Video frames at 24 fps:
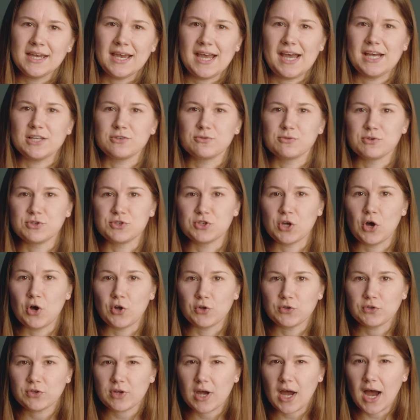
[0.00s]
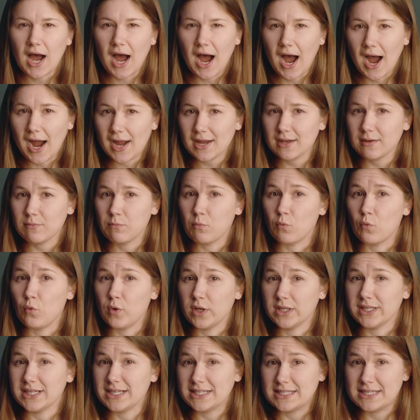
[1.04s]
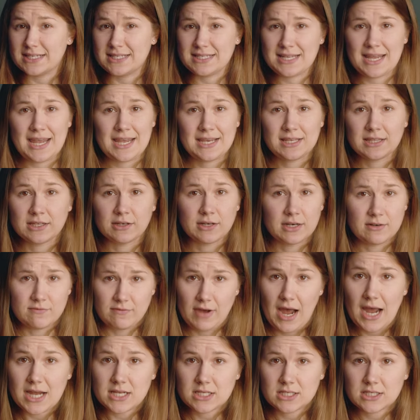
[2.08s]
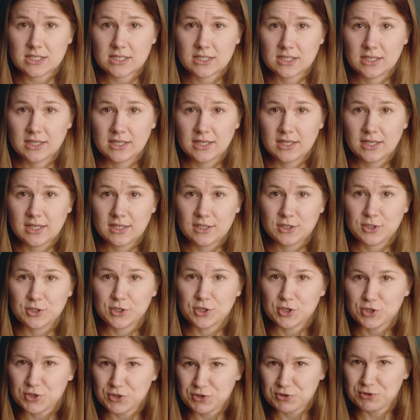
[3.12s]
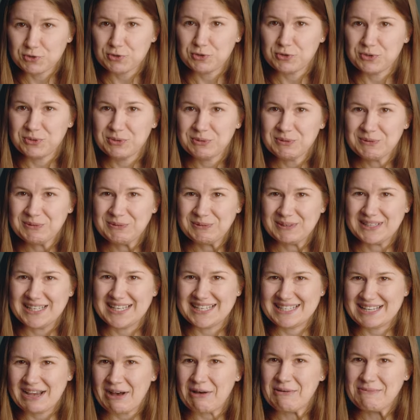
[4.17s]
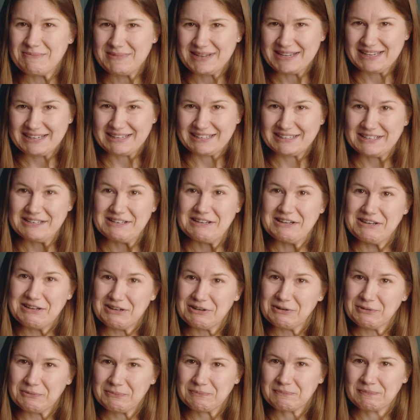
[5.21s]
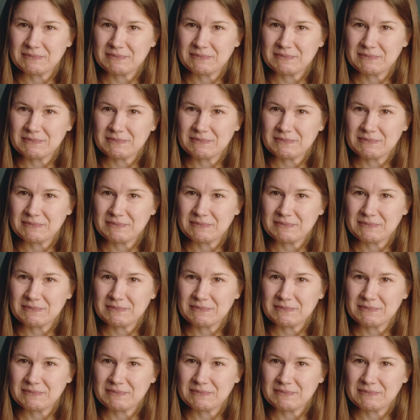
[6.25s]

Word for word: As a result, I am willing to take their advice, to do what they tell me to do.